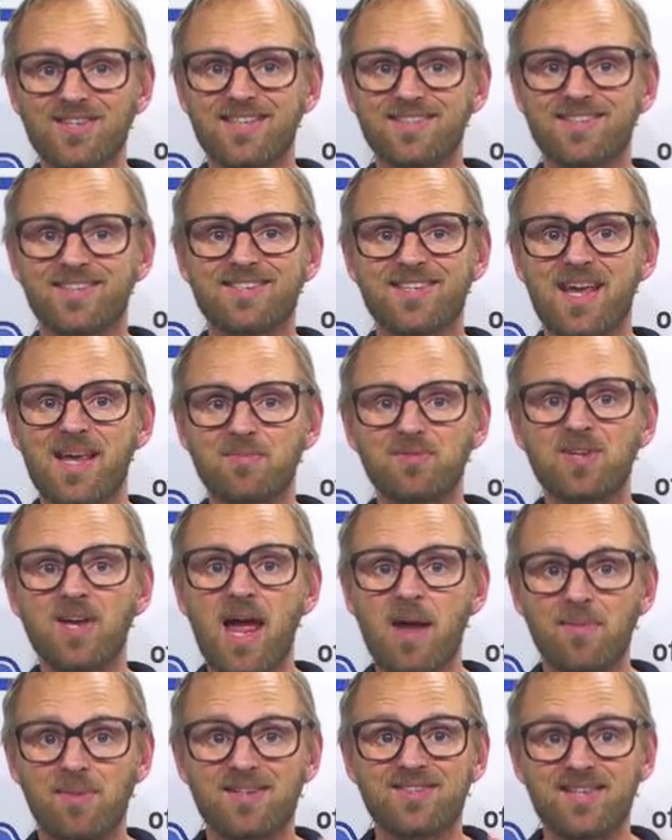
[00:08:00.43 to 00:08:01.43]
at the same
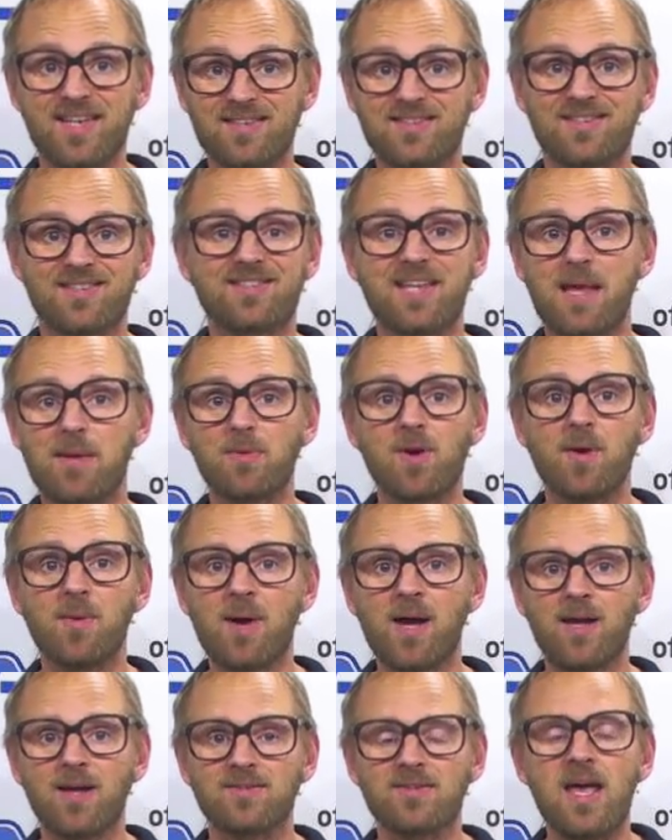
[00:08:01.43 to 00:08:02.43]
time and send the same
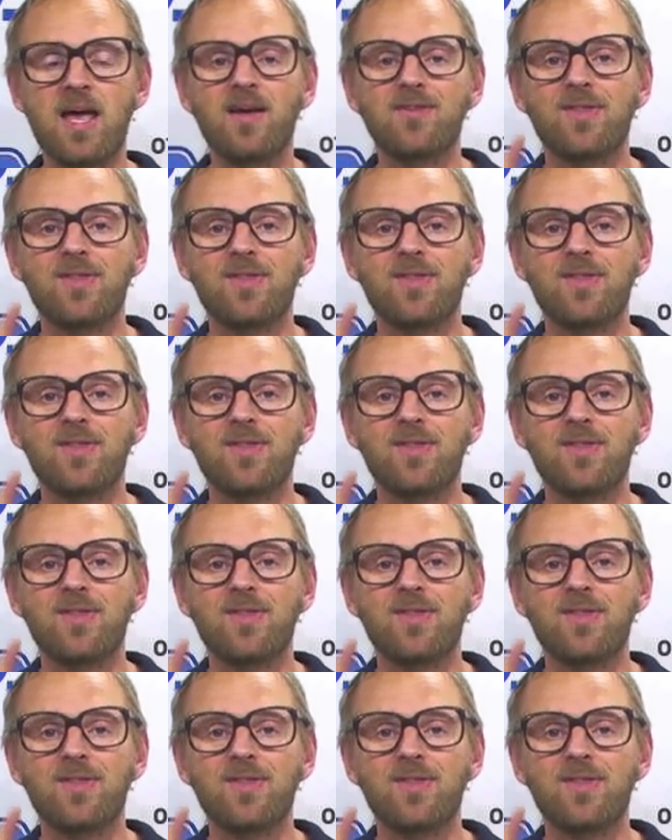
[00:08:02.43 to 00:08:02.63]
commands.